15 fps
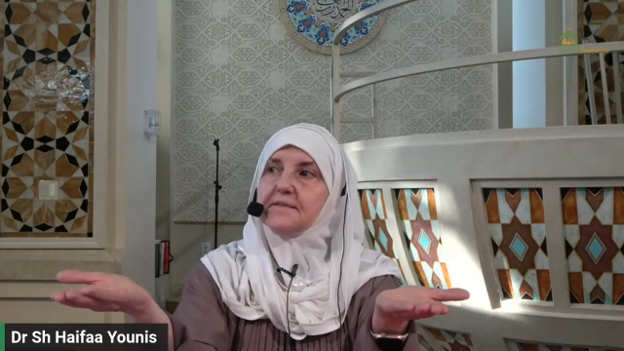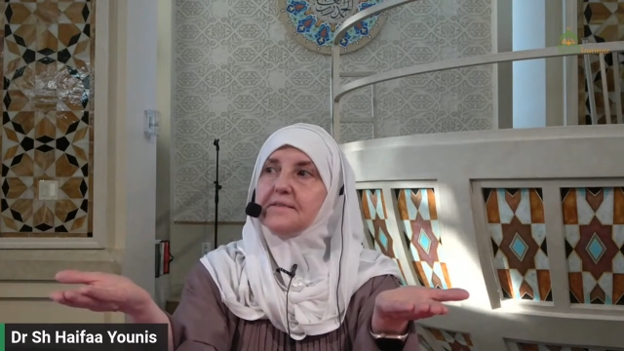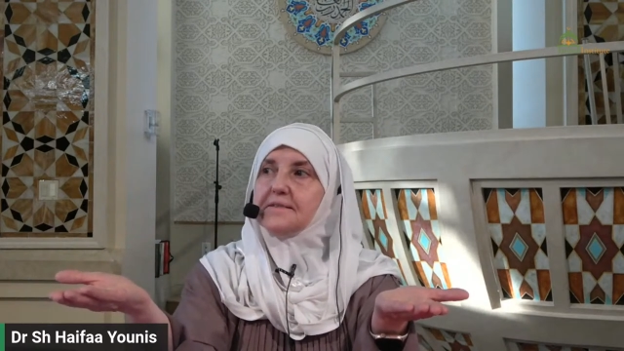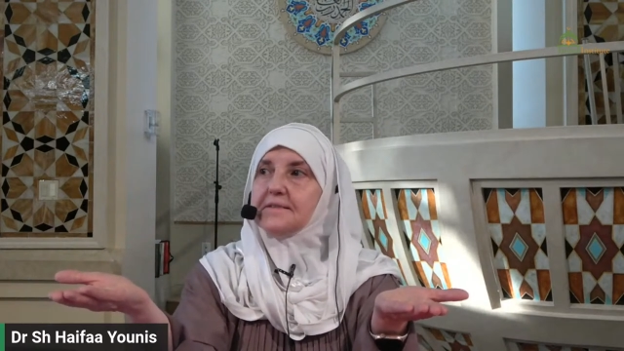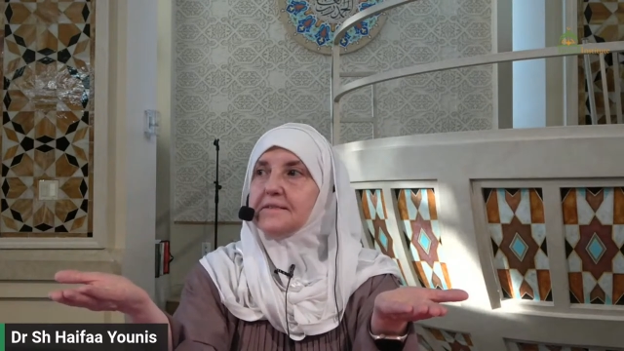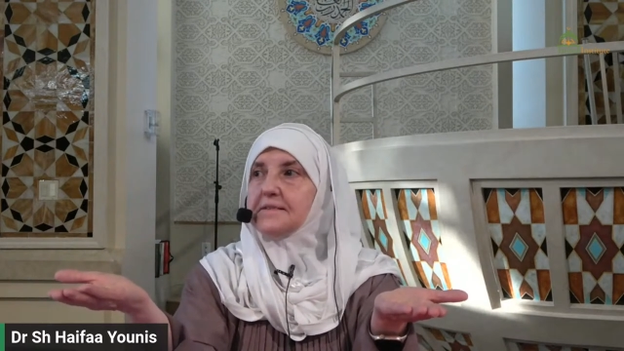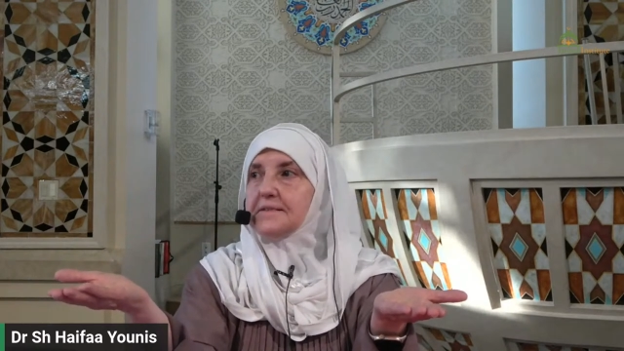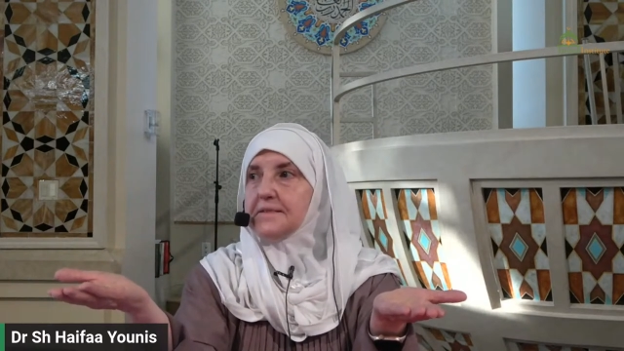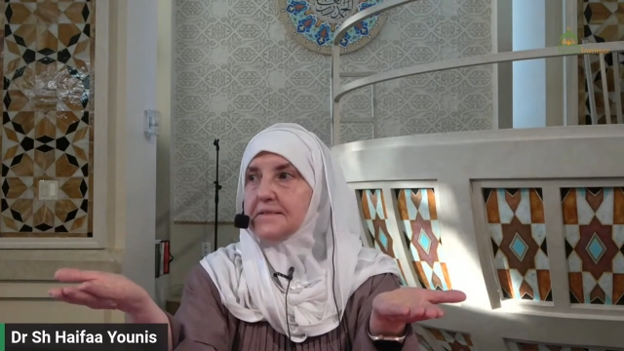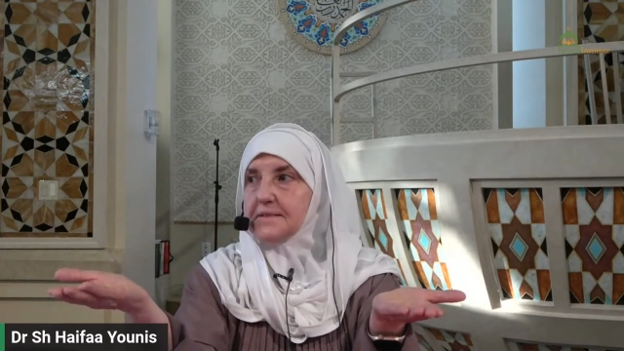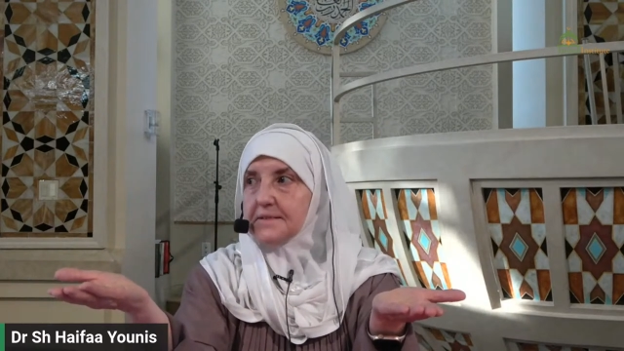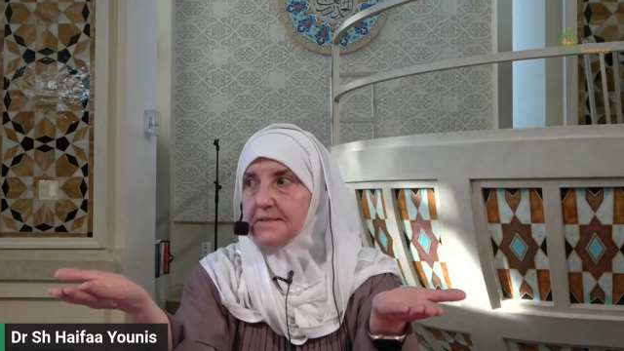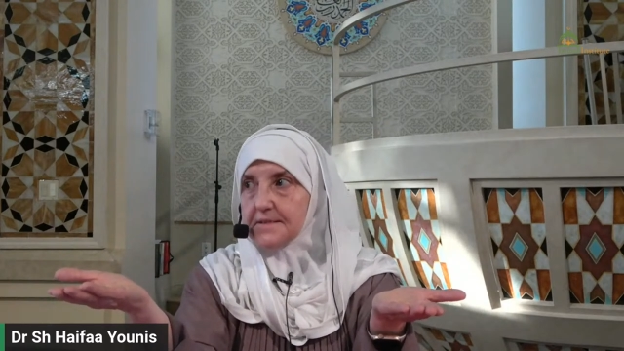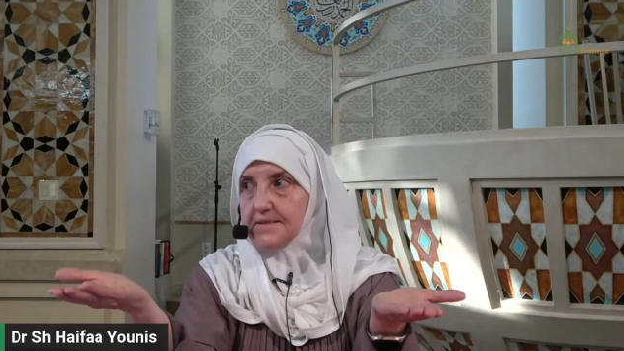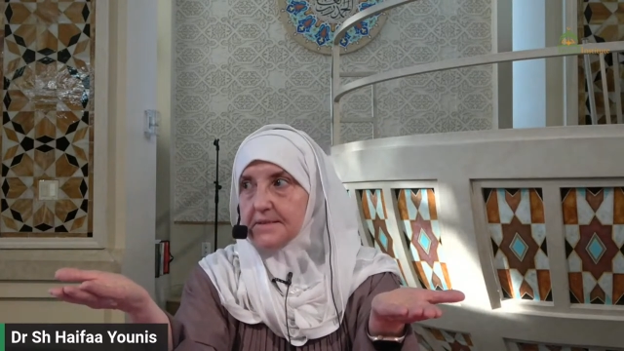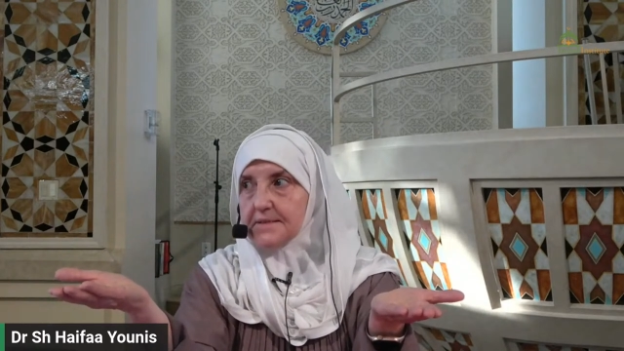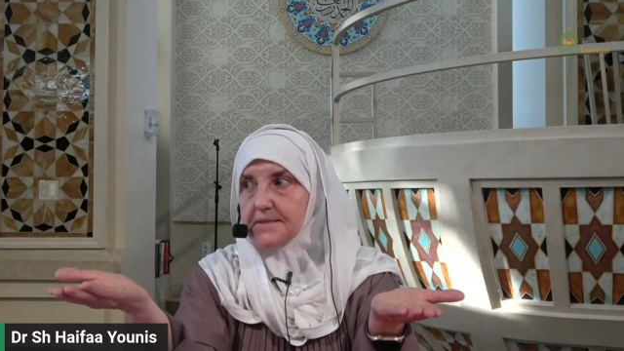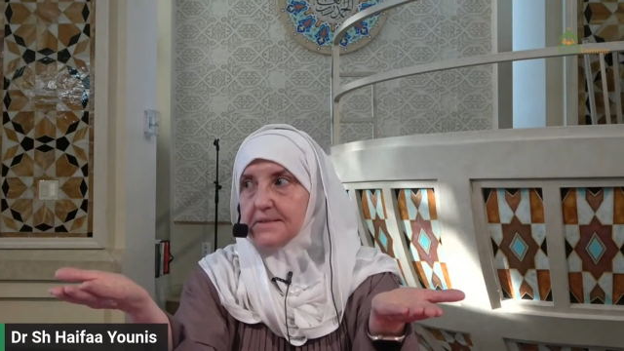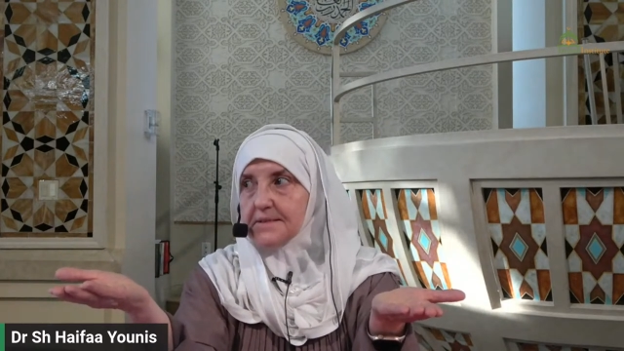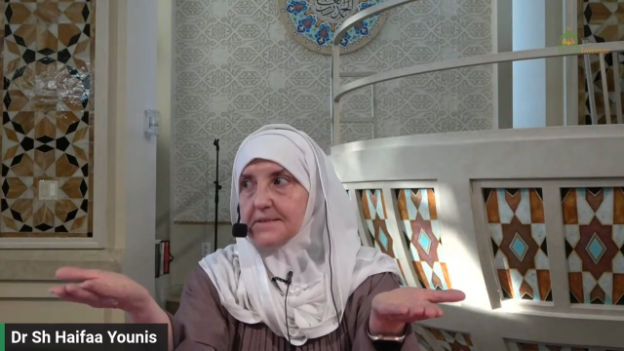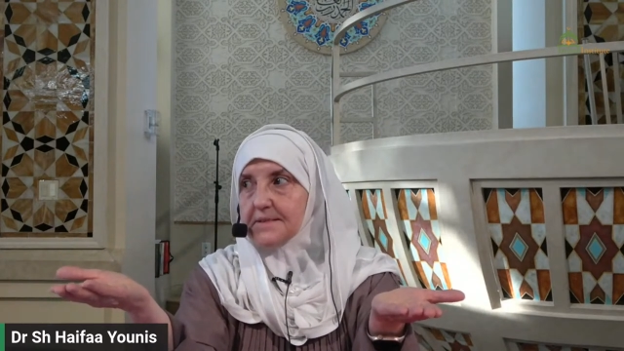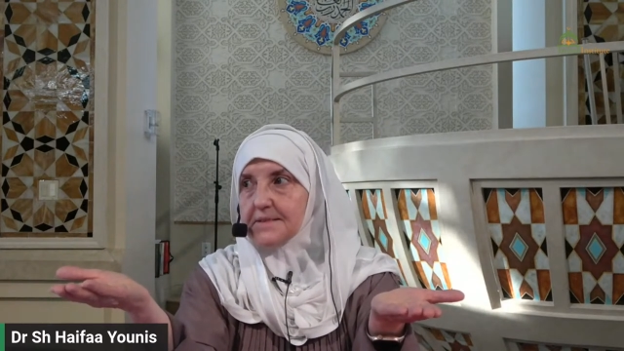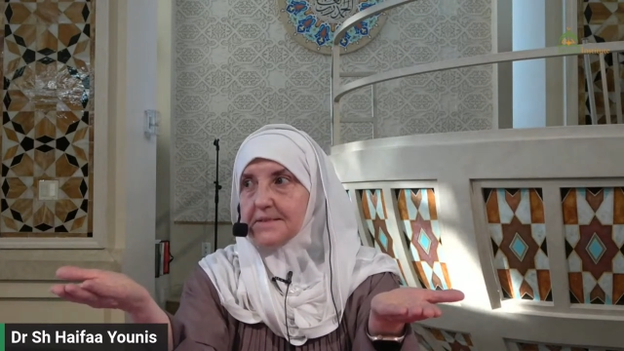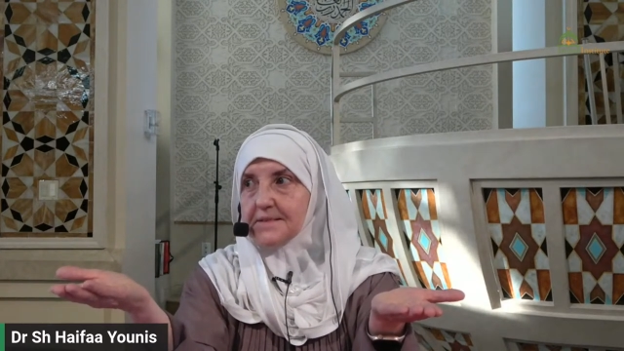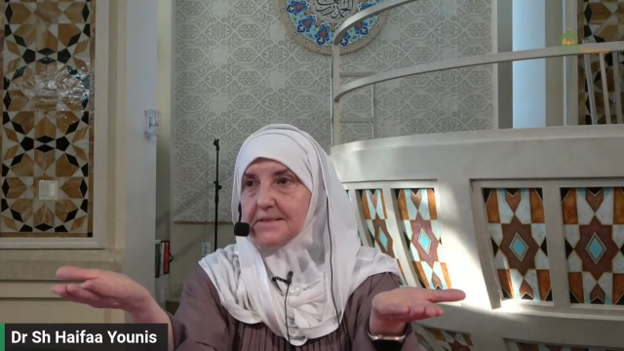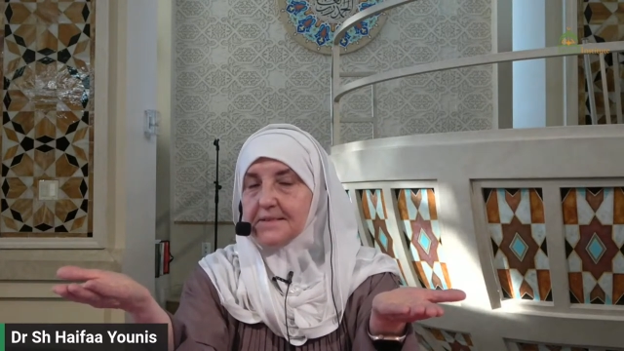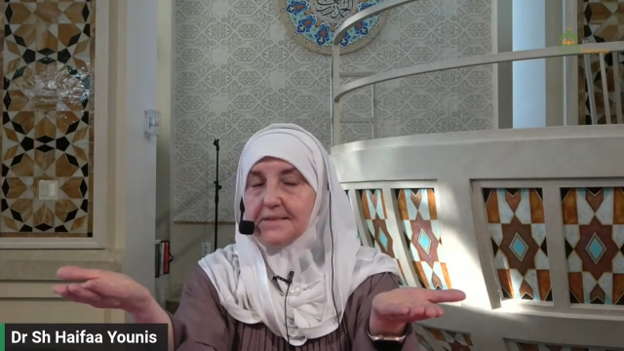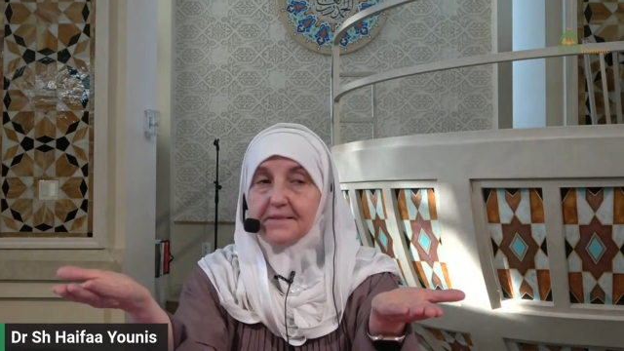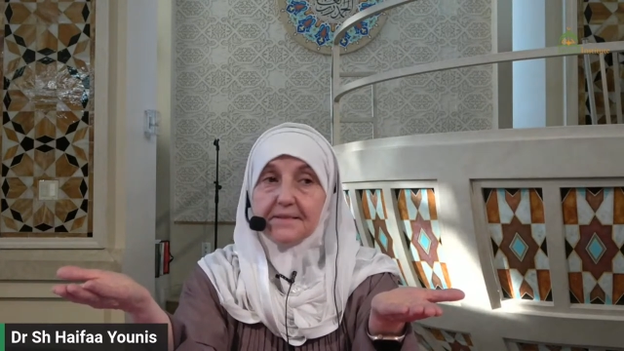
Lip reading: [no speech]